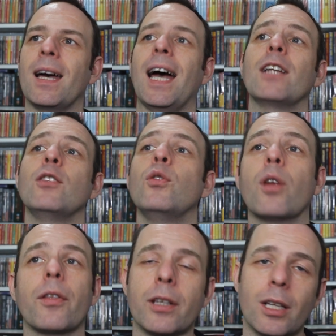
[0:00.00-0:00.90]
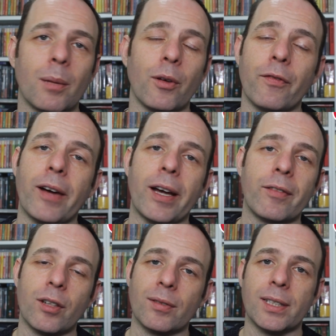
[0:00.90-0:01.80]
I knew nothing about Five
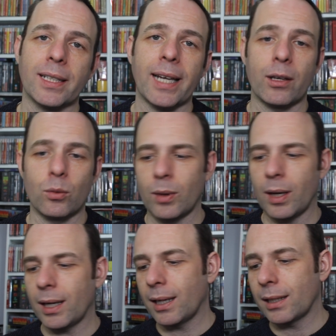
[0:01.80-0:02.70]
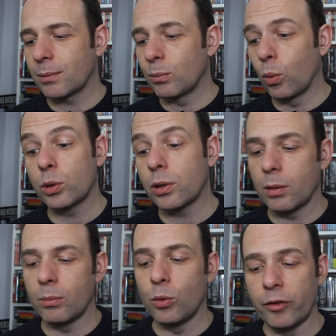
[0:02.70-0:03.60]
Graves to Cairo, as most of
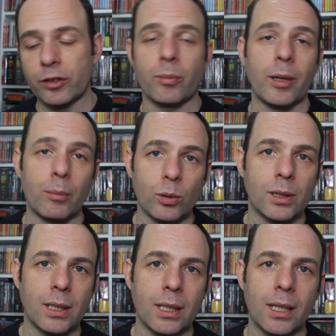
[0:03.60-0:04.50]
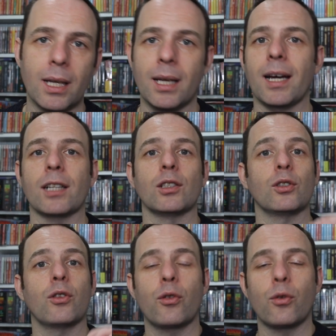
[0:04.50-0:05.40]
the movies from MOC. I
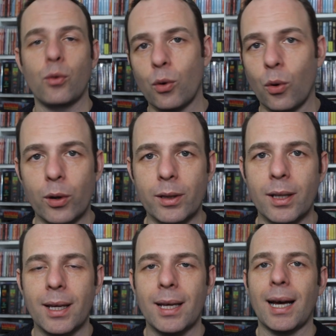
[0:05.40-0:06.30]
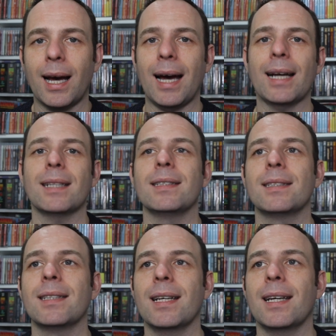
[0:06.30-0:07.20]
just threw it on
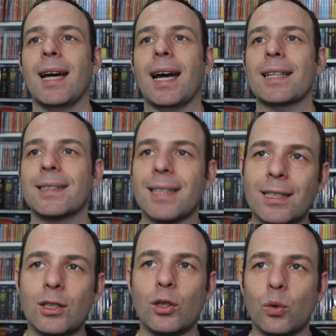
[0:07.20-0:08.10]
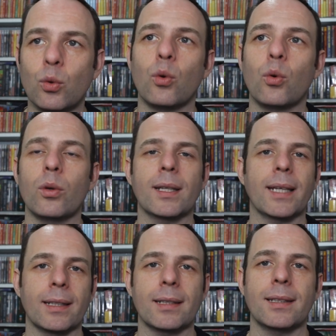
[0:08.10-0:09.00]
and I didn't know the
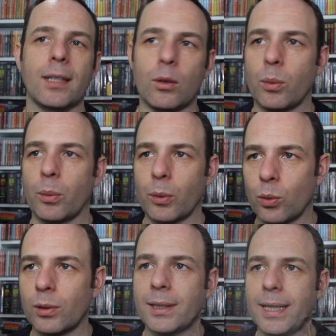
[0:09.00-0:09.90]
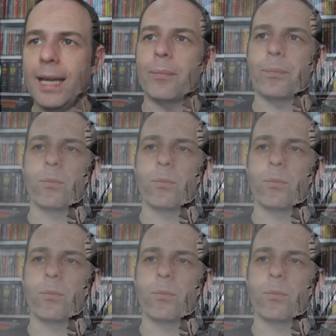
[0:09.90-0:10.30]
kind of tale we were going to get.